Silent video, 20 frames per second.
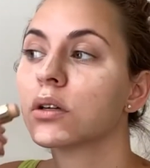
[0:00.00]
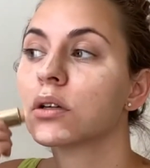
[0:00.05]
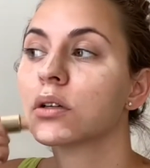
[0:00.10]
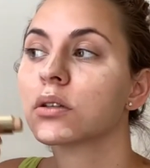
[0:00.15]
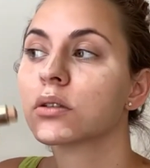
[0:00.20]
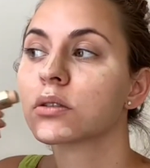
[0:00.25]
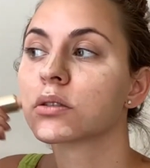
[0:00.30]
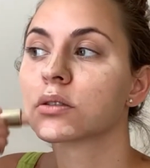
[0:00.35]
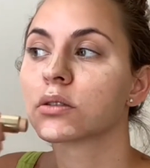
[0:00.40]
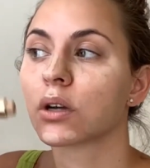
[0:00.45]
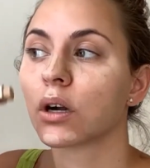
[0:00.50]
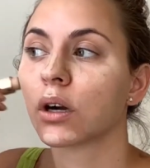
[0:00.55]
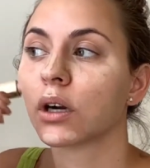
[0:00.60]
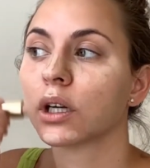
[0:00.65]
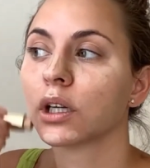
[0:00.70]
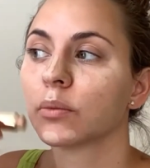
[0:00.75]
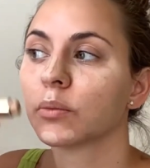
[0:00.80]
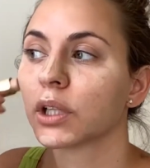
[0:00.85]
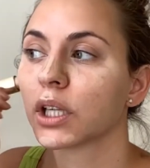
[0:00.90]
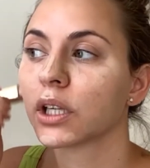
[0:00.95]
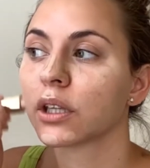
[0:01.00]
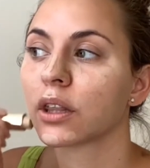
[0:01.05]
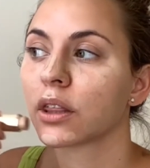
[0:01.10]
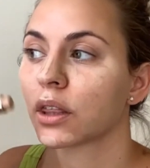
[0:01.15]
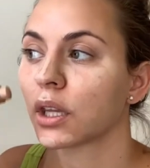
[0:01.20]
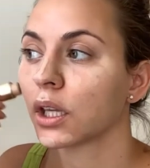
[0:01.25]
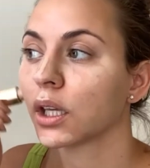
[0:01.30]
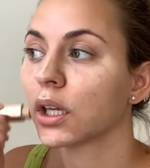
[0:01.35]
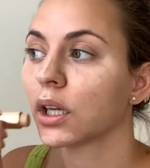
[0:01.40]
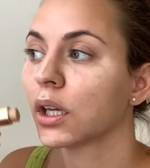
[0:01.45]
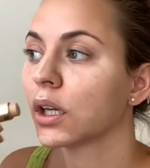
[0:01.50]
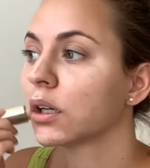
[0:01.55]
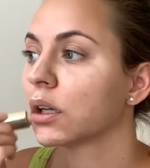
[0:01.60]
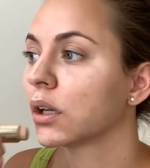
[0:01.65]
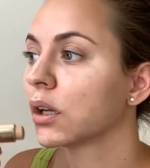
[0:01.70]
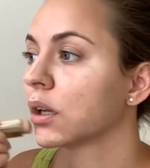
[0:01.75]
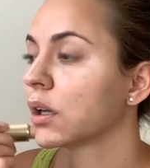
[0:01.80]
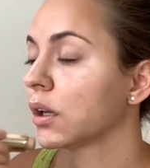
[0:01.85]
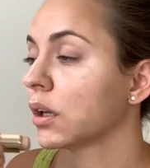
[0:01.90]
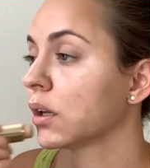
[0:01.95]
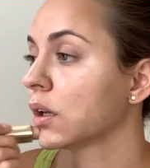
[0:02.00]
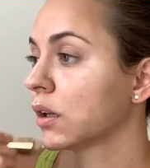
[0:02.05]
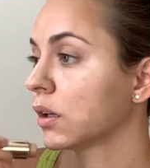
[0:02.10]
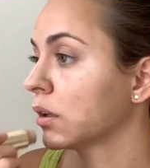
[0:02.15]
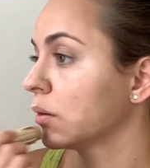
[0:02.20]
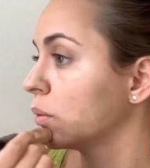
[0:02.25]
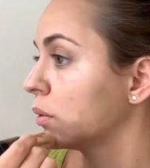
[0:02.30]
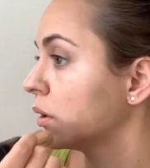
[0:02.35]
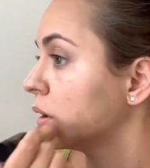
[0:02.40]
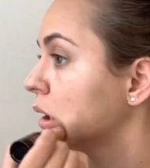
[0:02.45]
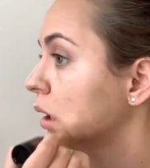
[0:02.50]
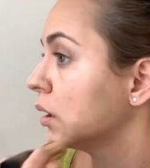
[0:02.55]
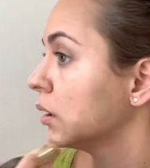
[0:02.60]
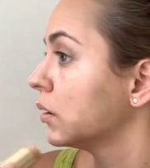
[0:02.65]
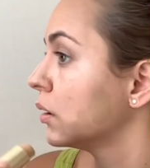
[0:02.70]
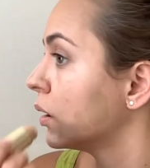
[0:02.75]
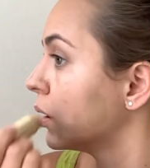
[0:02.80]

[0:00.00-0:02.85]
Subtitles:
Sorry, I'm like thinking and playing.